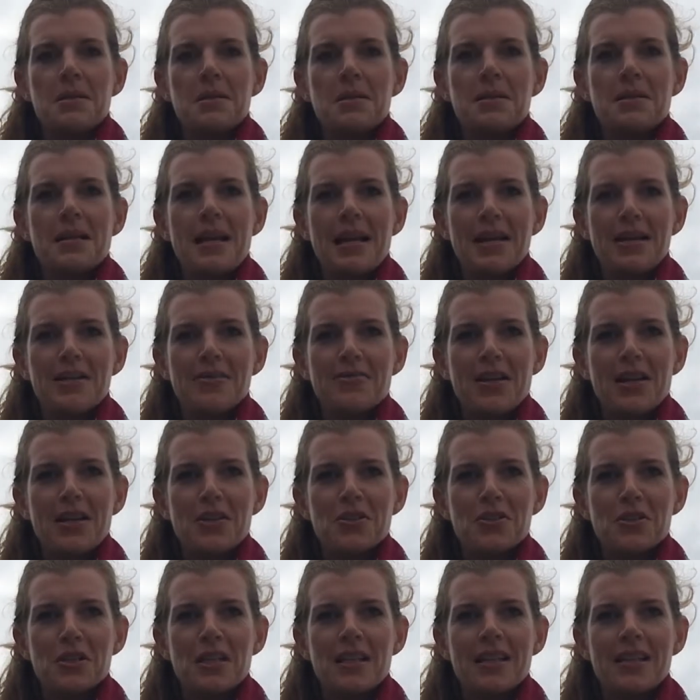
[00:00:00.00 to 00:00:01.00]
negative
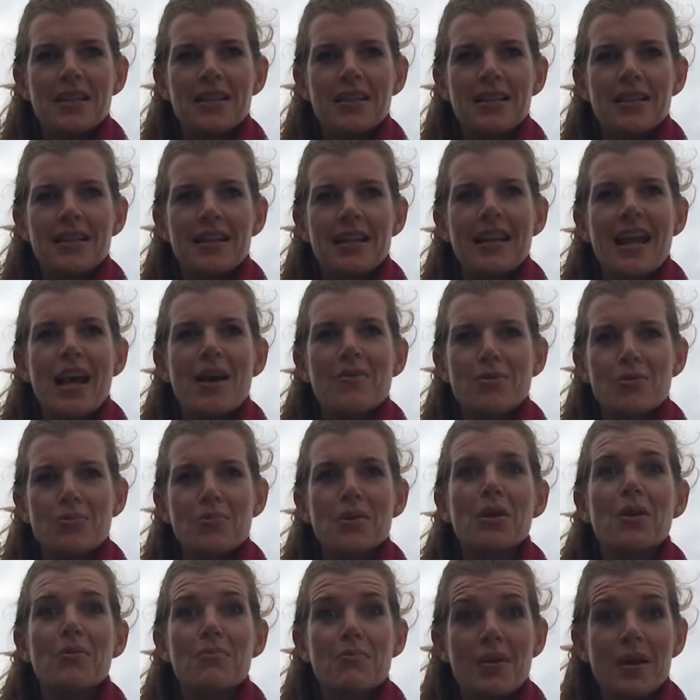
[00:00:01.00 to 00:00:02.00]
energy and help it
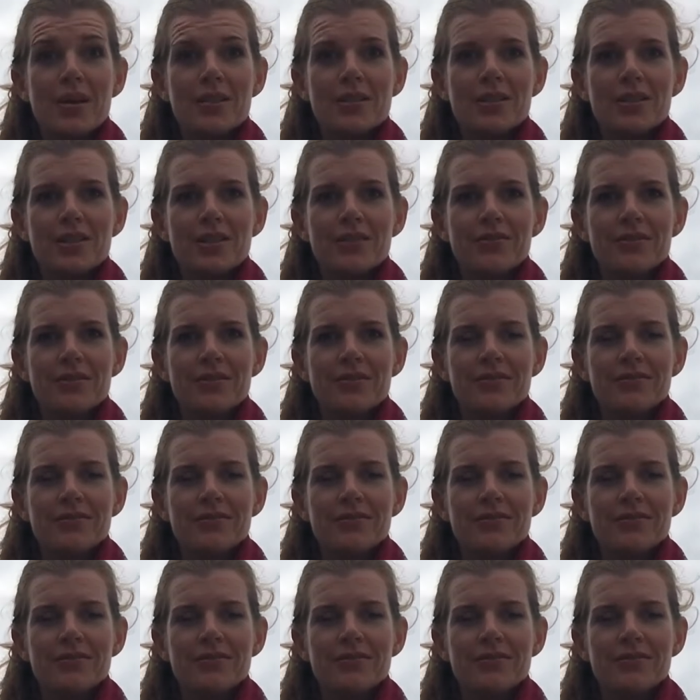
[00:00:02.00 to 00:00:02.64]
become positive.